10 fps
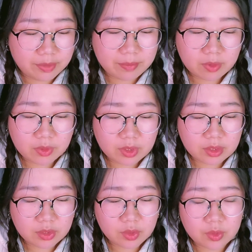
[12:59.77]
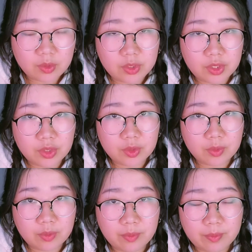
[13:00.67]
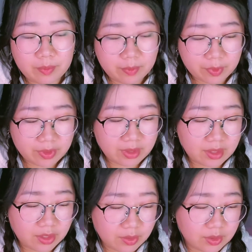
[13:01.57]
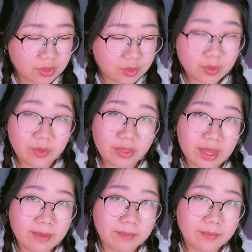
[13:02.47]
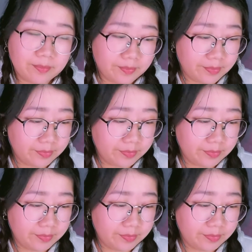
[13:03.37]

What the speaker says: Your emotions control you more than you control them.